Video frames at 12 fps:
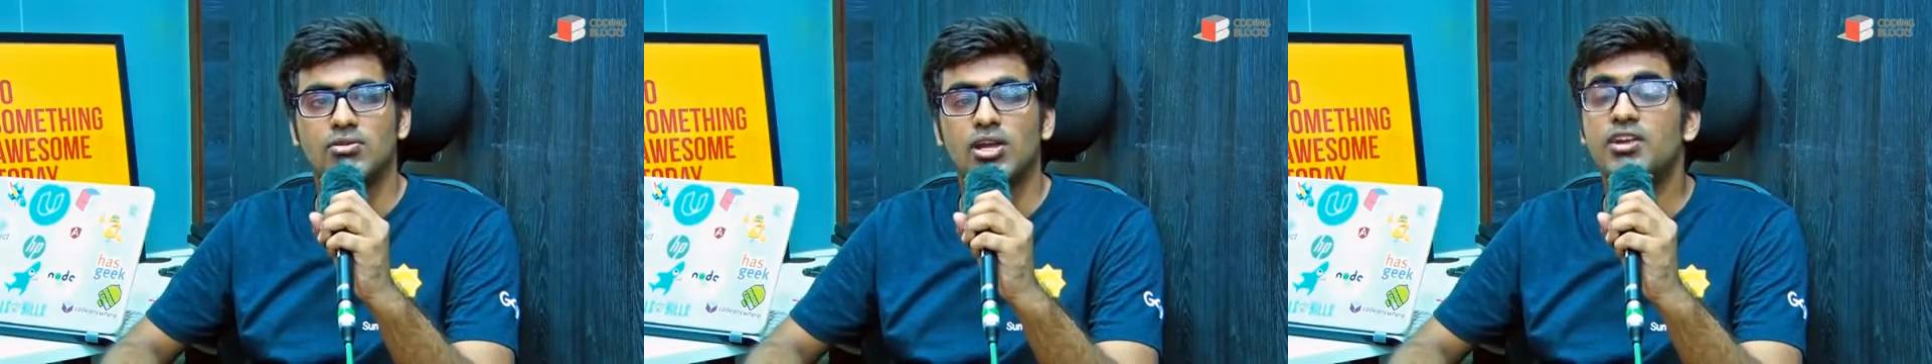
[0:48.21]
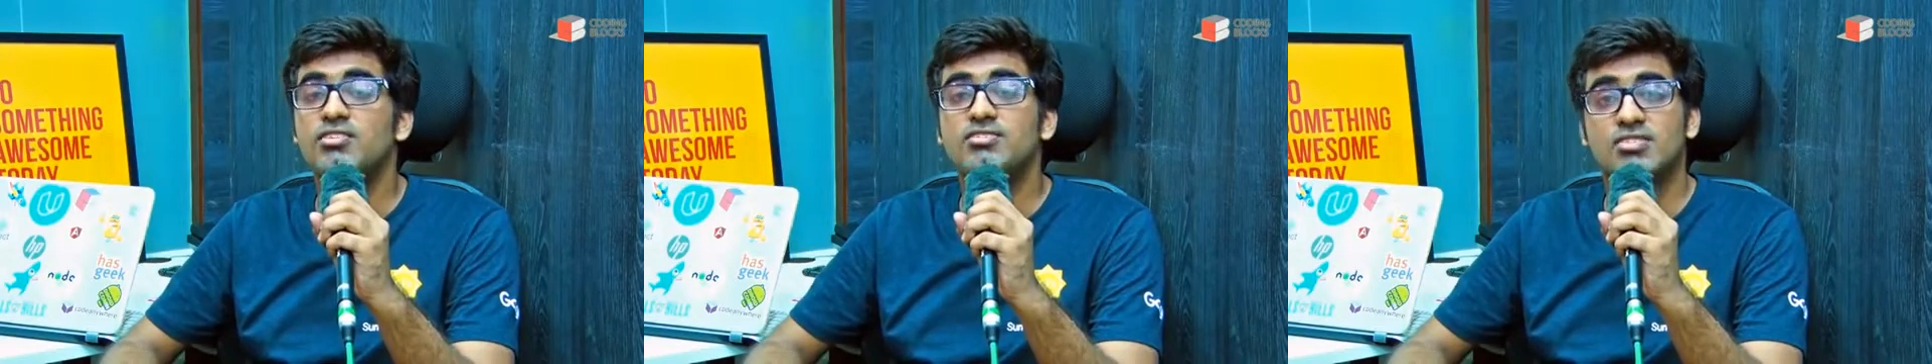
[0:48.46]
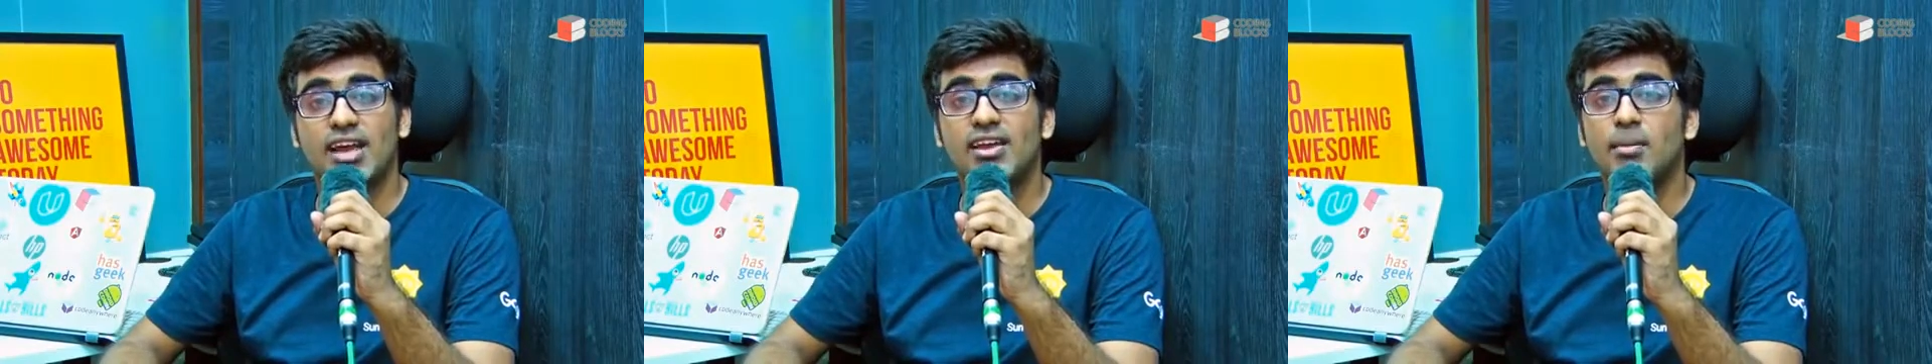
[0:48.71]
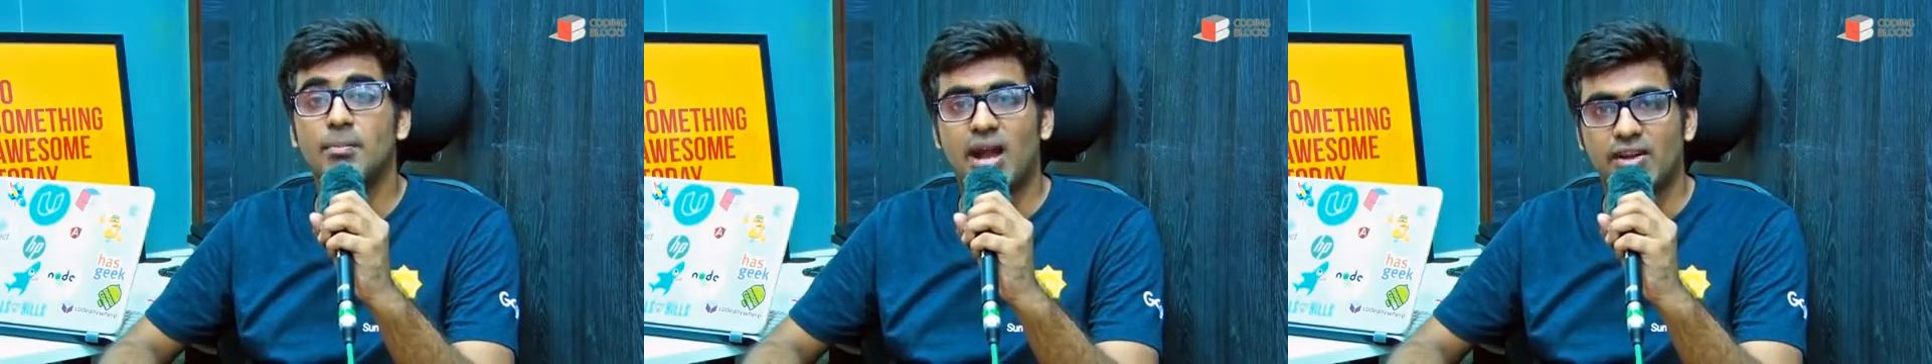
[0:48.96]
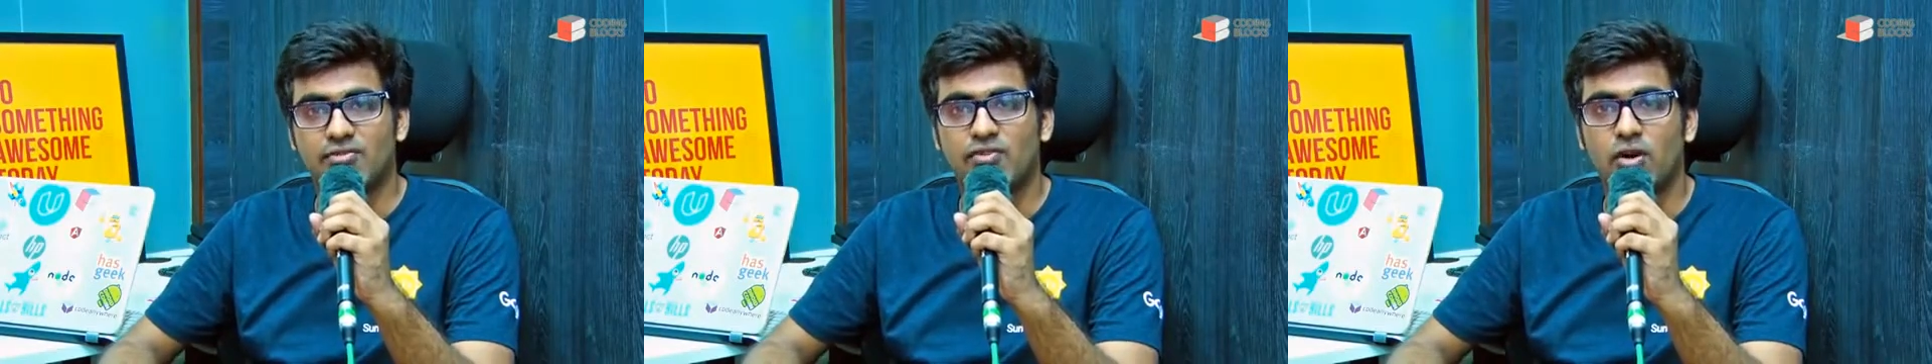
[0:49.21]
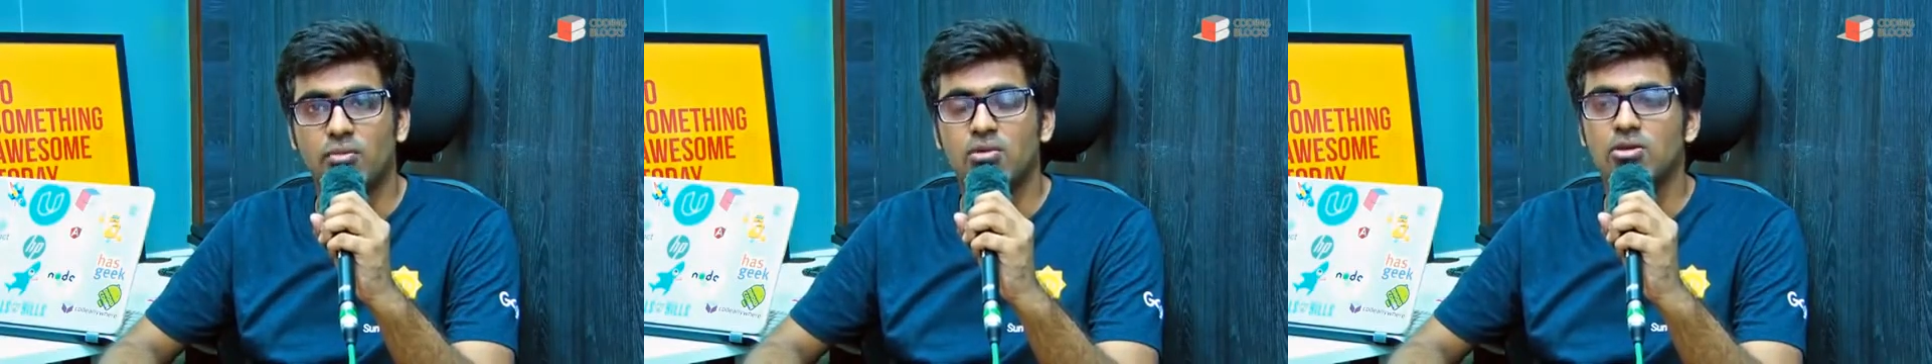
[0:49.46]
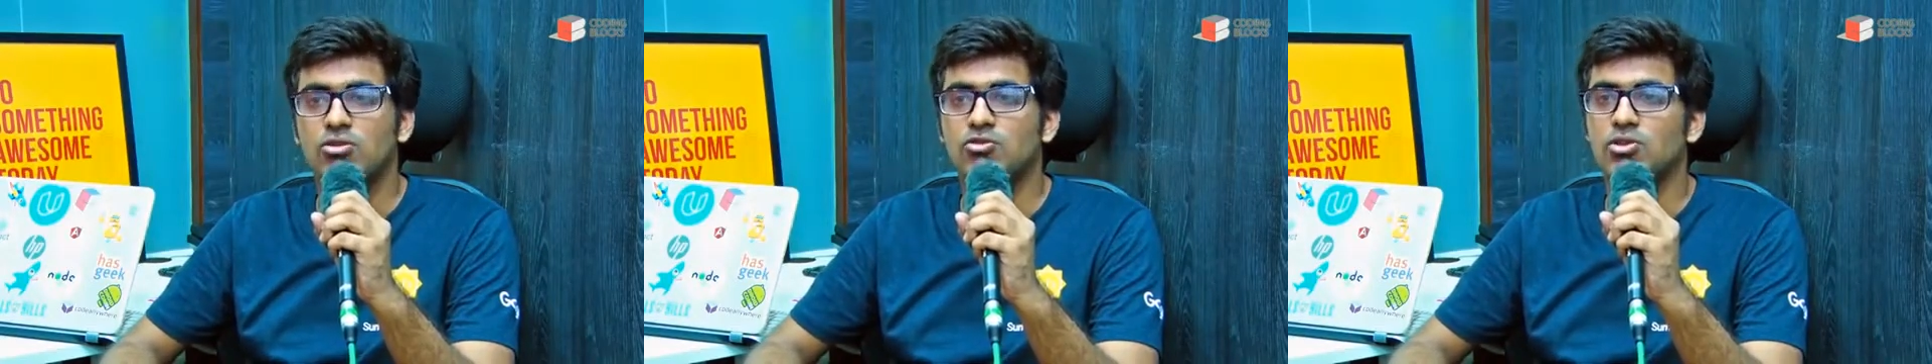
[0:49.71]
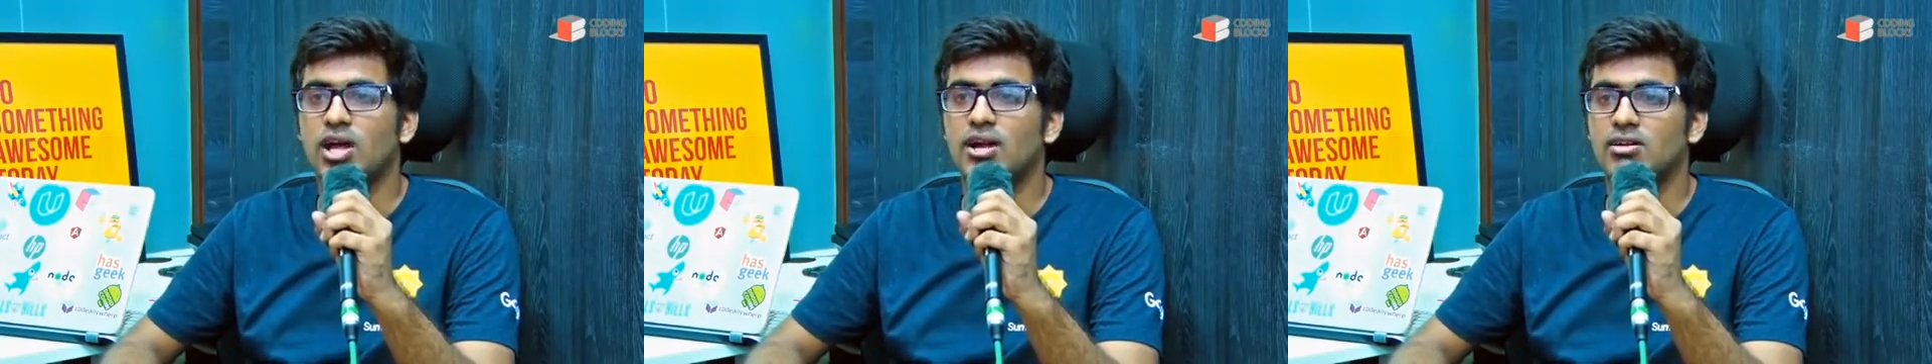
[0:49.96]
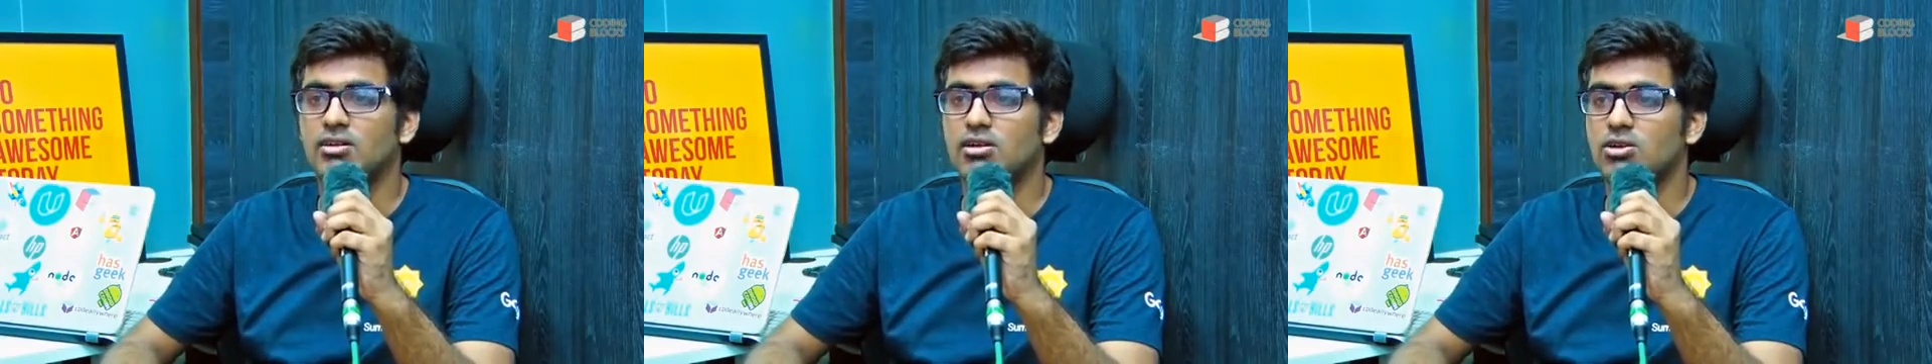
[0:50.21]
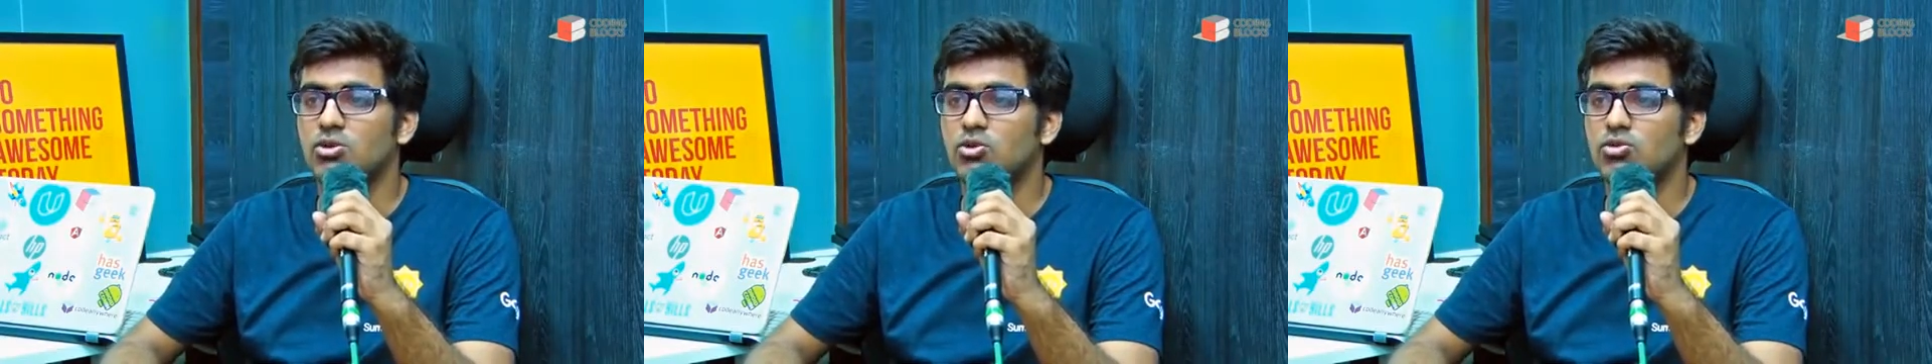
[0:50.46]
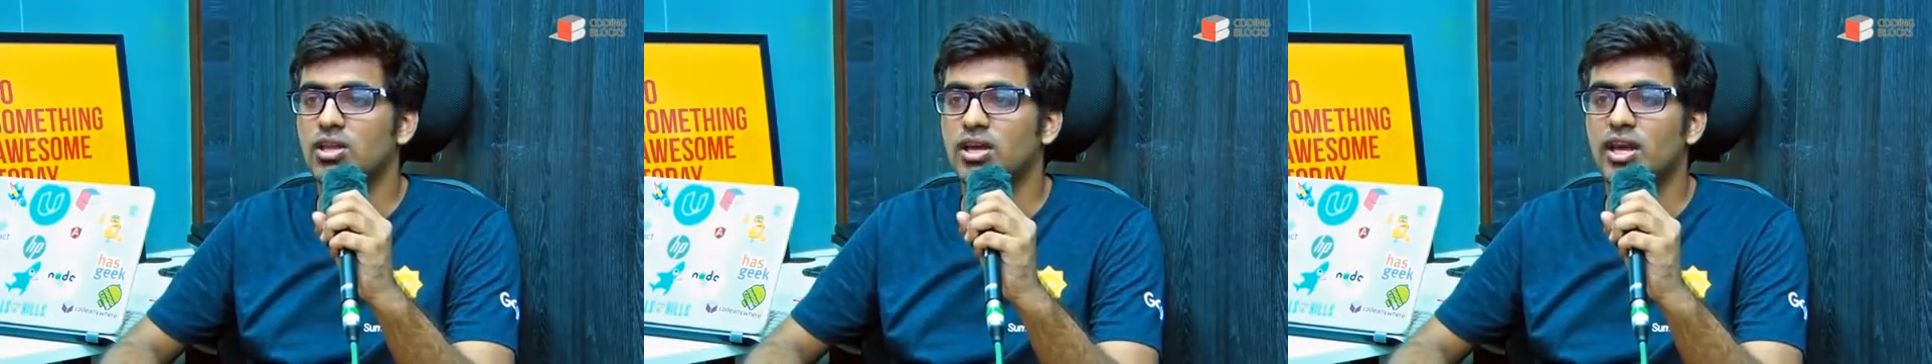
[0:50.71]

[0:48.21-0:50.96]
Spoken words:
it is like a platform so that they